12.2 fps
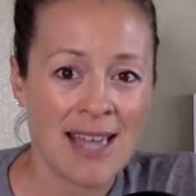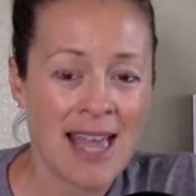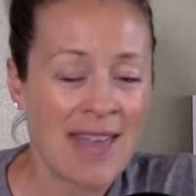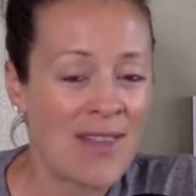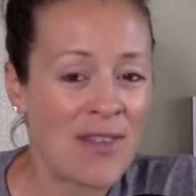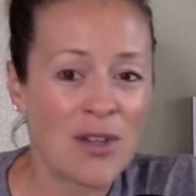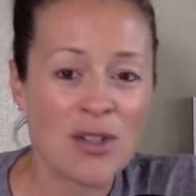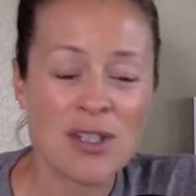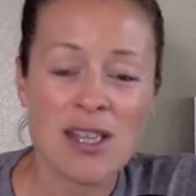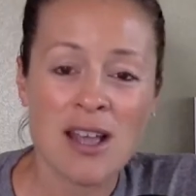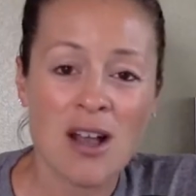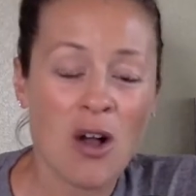And then
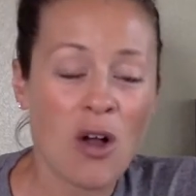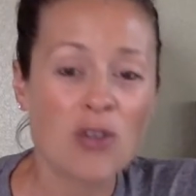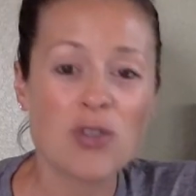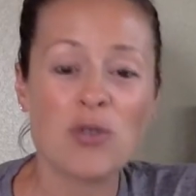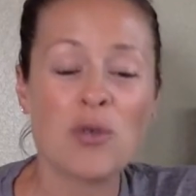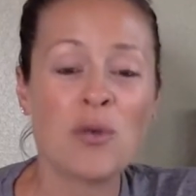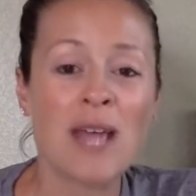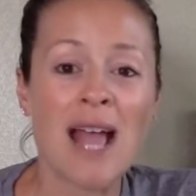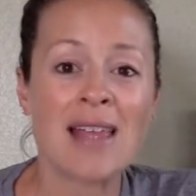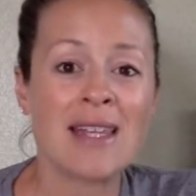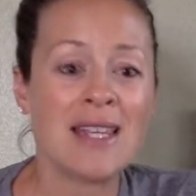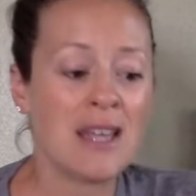there's also the
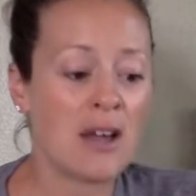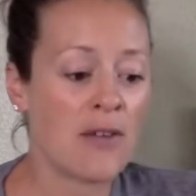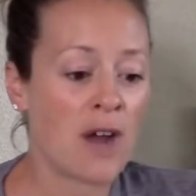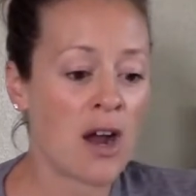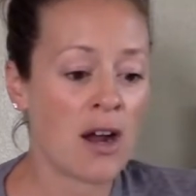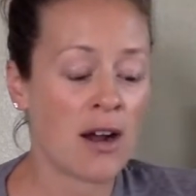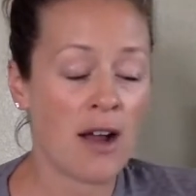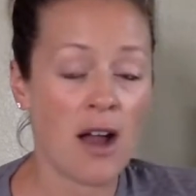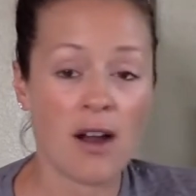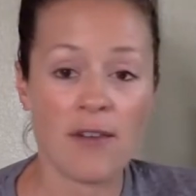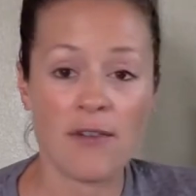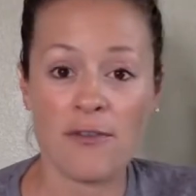reality of our
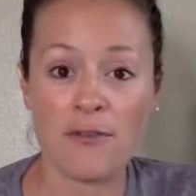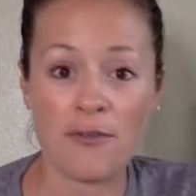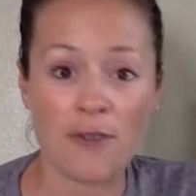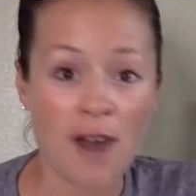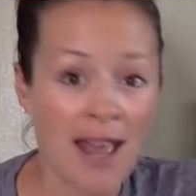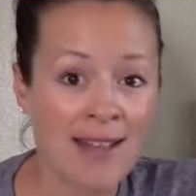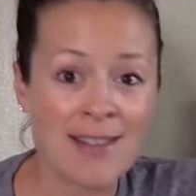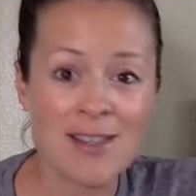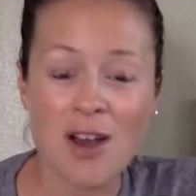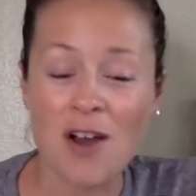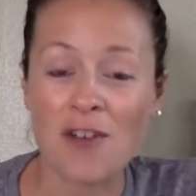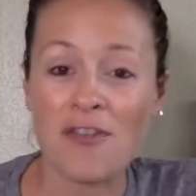friends,
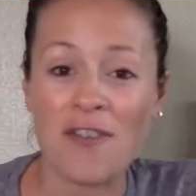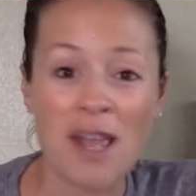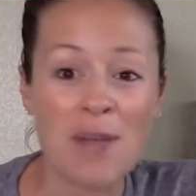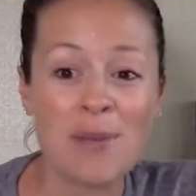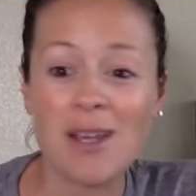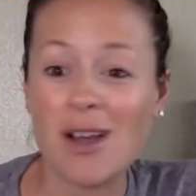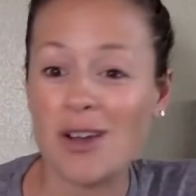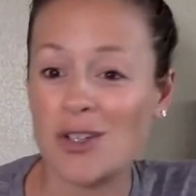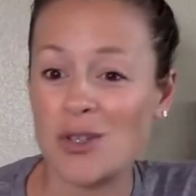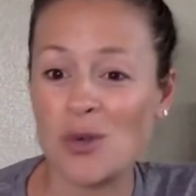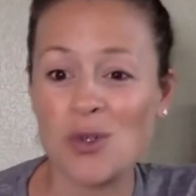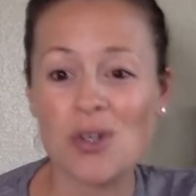our family, our
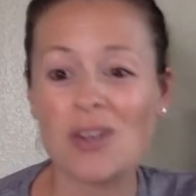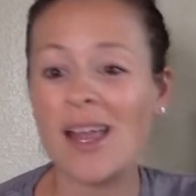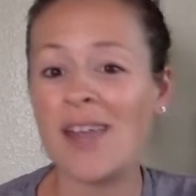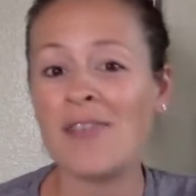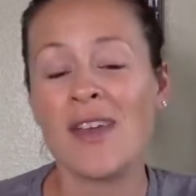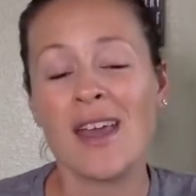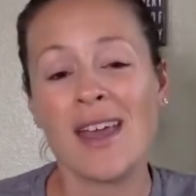social life.